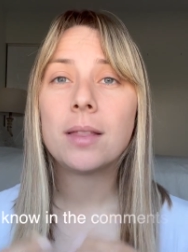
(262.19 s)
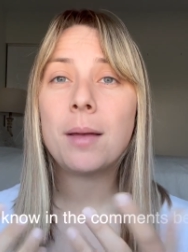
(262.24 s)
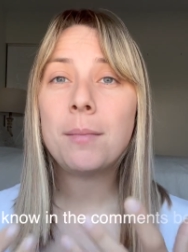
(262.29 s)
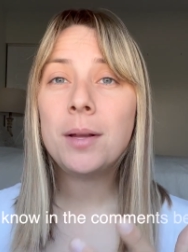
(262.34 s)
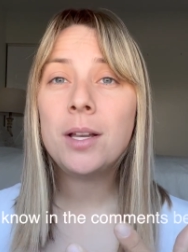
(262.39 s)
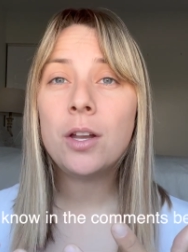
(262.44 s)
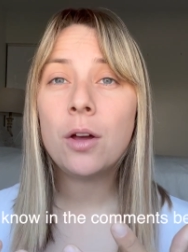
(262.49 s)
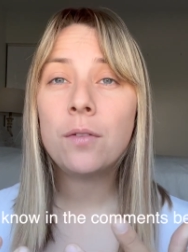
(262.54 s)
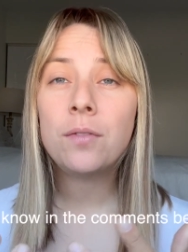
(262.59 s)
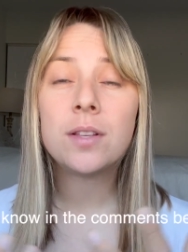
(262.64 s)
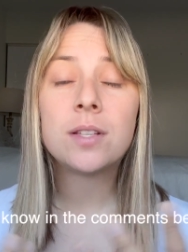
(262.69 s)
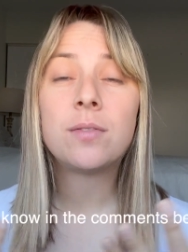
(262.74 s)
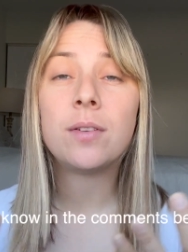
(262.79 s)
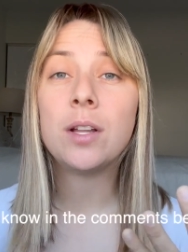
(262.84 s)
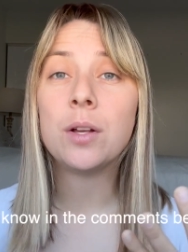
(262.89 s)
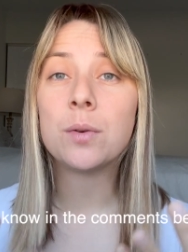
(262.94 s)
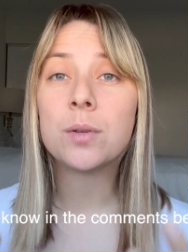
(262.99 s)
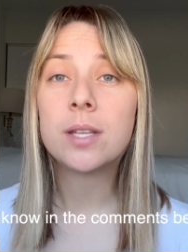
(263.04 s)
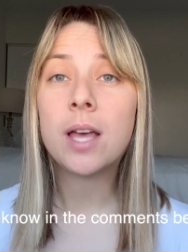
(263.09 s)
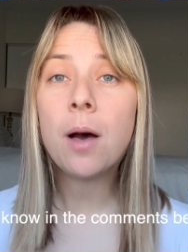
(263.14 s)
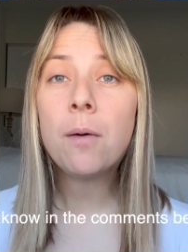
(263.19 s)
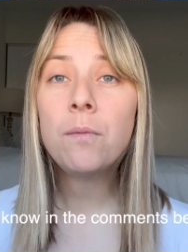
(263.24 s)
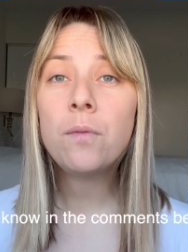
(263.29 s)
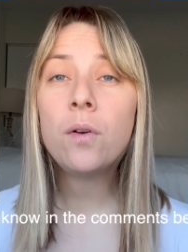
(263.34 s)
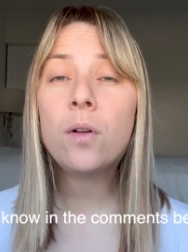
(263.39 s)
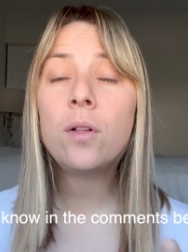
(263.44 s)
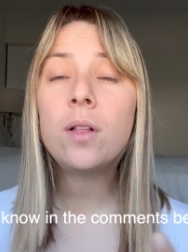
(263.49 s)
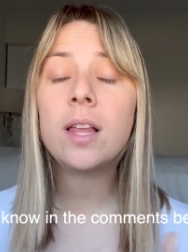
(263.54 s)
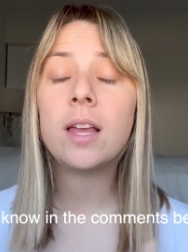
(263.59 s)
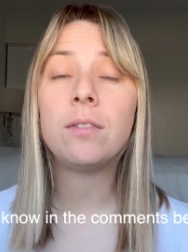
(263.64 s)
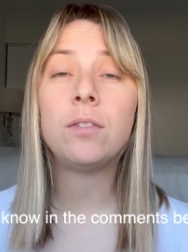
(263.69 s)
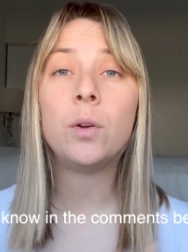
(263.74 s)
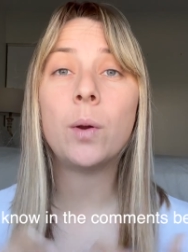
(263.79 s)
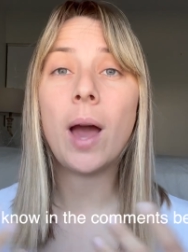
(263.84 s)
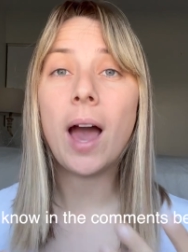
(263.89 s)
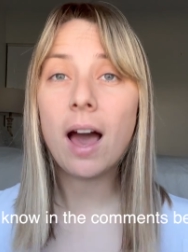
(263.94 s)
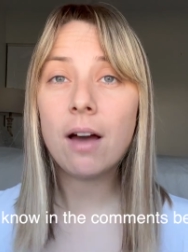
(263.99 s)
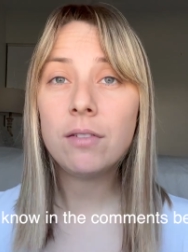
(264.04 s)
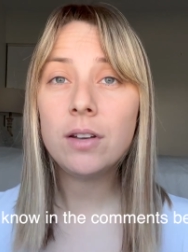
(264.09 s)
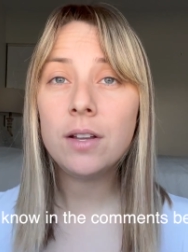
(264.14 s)
let me know if this video was helpful if you
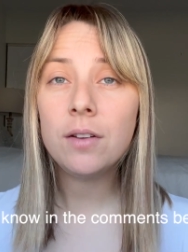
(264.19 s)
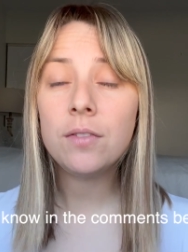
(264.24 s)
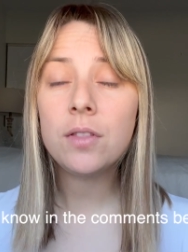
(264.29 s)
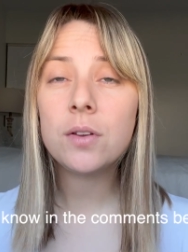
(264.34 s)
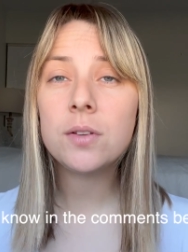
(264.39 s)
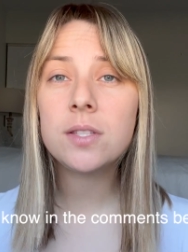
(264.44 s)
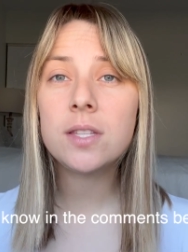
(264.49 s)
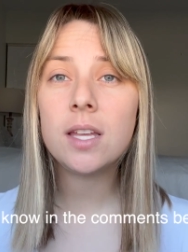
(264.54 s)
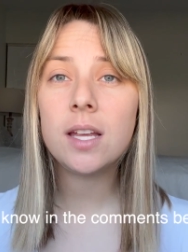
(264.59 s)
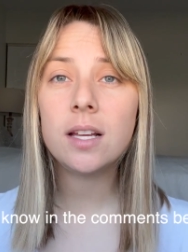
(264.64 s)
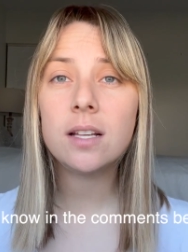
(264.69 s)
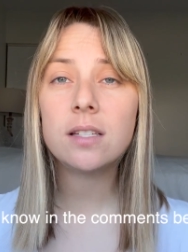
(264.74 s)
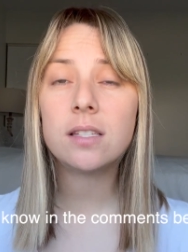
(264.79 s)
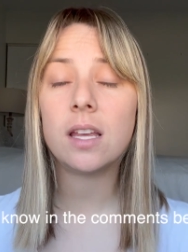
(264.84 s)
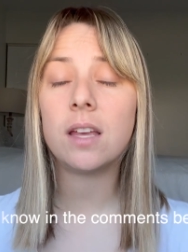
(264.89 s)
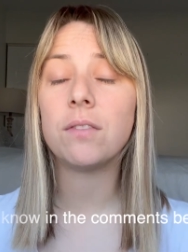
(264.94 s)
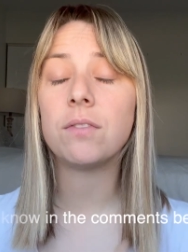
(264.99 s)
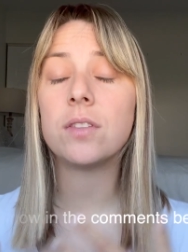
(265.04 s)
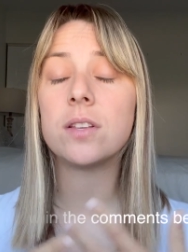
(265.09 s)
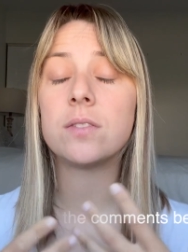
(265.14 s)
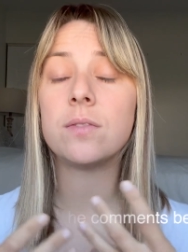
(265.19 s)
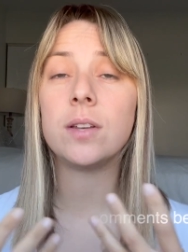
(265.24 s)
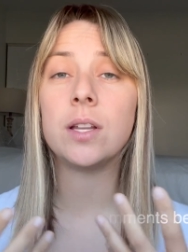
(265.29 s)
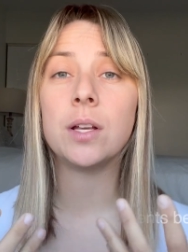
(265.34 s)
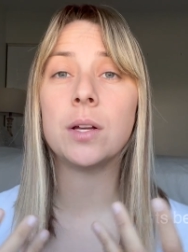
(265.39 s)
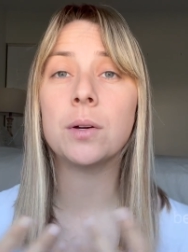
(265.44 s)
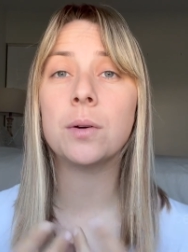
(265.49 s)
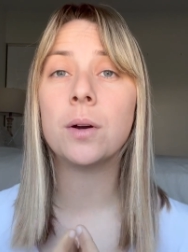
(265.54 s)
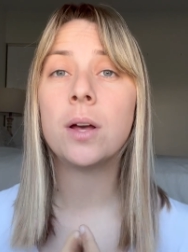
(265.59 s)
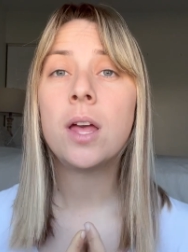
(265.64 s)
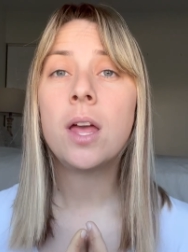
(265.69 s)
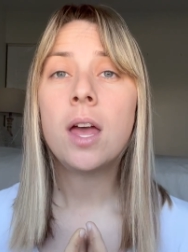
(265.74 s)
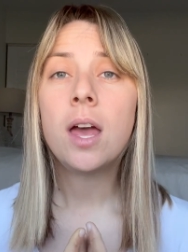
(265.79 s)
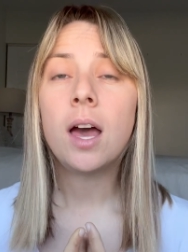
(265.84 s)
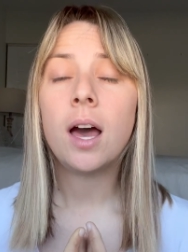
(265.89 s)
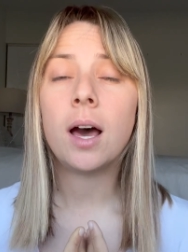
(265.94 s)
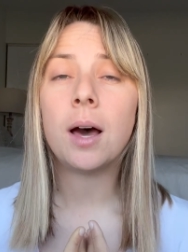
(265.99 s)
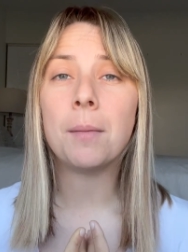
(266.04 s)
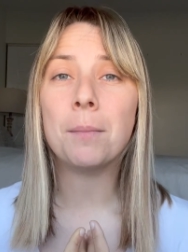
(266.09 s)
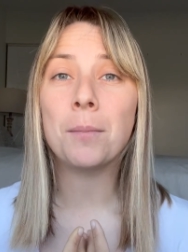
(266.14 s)
have any of those things if this video
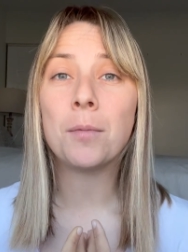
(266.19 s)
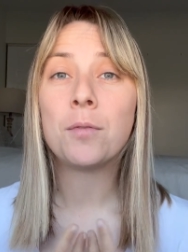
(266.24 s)
um,